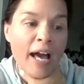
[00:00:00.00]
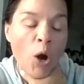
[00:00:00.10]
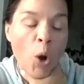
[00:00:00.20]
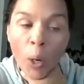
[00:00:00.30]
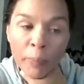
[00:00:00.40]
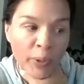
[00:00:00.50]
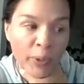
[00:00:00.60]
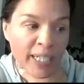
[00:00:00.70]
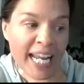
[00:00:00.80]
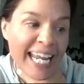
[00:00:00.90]

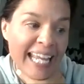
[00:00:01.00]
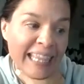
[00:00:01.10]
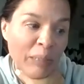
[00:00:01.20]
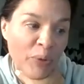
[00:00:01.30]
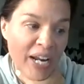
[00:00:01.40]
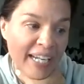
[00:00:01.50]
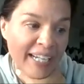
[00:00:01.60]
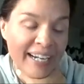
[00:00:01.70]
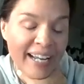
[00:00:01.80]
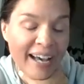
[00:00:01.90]
hormone in the
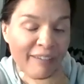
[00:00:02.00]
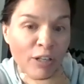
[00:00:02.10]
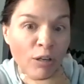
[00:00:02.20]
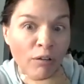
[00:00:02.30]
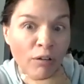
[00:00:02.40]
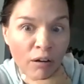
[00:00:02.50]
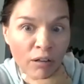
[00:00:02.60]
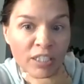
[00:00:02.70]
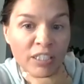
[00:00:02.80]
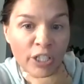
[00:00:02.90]
brain can have
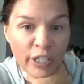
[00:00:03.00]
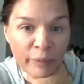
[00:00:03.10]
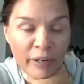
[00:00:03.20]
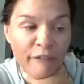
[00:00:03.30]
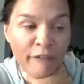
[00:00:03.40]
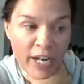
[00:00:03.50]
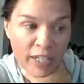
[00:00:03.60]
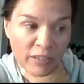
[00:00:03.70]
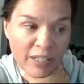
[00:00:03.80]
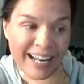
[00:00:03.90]
long-term
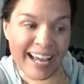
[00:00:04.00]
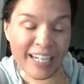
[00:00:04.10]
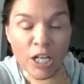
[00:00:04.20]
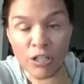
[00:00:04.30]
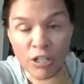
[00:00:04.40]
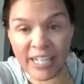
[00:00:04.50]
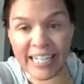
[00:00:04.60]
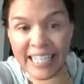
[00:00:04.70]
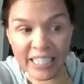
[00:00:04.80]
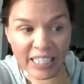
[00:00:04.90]
effects like
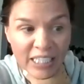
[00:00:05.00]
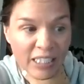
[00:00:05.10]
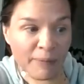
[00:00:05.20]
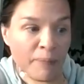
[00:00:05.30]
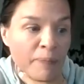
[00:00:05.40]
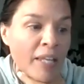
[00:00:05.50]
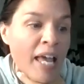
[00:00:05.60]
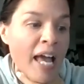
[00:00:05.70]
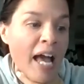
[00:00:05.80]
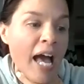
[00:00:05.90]
chronic illness.
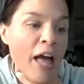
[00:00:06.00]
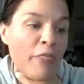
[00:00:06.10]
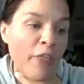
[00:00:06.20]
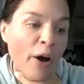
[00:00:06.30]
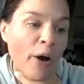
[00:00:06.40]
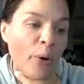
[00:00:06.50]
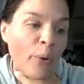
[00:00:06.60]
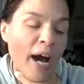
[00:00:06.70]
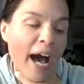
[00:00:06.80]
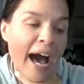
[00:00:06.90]

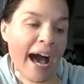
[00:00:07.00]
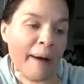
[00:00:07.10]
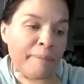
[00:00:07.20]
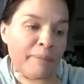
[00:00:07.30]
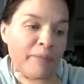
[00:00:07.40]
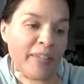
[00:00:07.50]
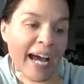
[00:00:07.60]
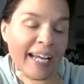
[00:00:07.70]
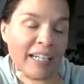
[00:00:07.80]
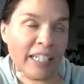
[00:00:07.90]
Though
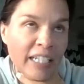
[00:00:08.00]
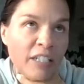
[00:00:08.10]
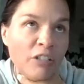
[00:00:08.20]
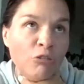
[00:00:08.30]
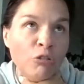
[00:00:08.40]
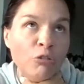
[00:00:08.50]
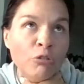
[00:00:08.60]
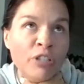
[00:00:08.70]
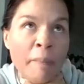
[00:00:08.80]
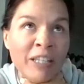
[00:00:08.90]
that can lead
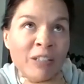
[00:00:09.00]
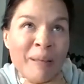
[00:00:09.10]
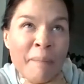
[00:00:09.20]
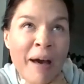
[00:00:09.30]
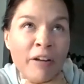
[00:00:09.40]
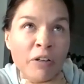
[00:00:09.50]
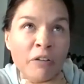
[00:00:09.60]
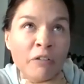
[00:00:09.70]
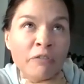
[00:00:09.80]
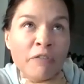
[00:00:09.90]
to tremendous amount
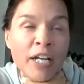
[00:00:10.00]
of